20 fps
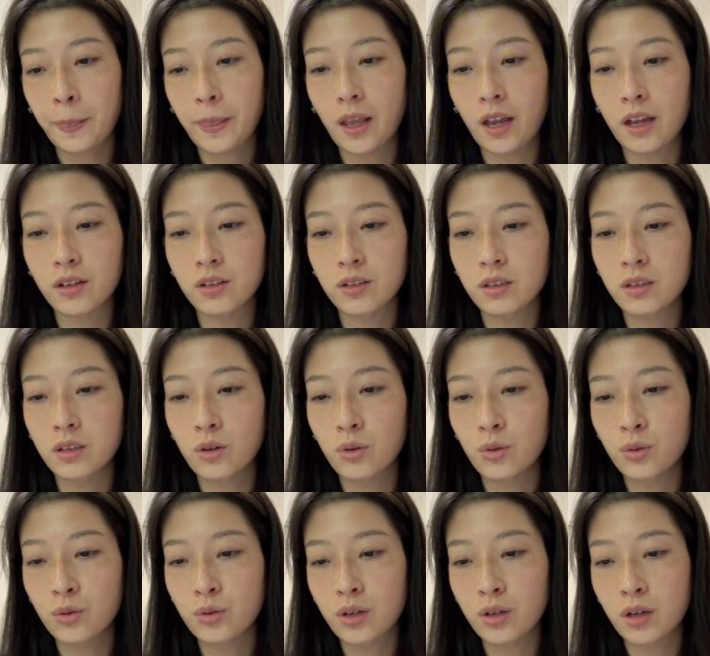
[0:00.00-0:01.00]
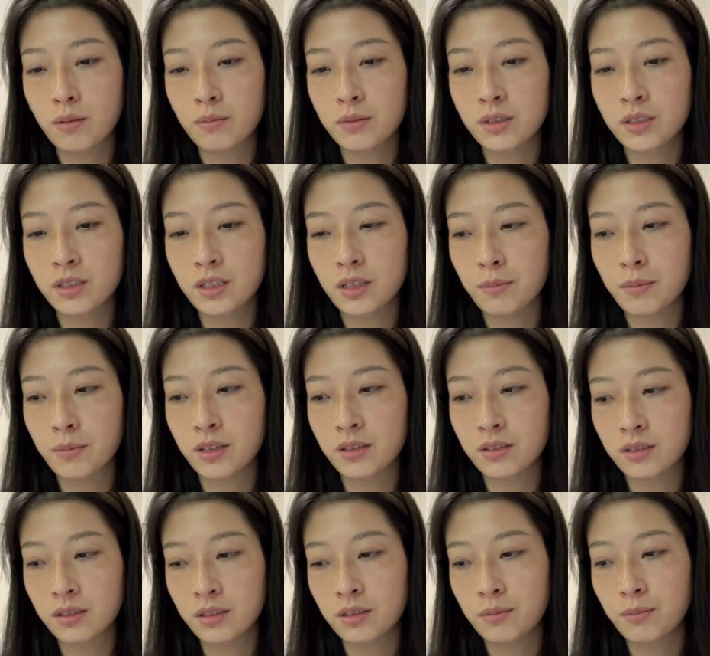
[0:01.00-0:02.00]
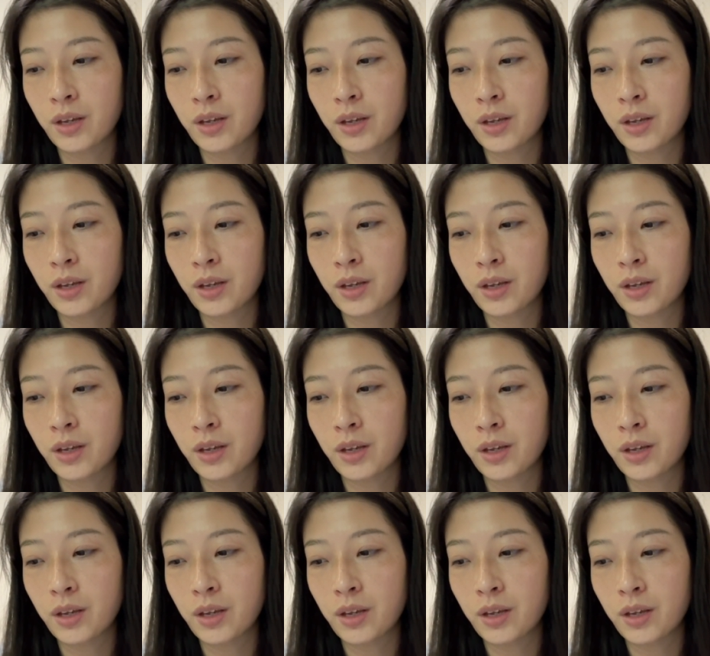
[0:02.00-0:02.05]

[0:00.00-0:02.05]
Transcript: and low commitment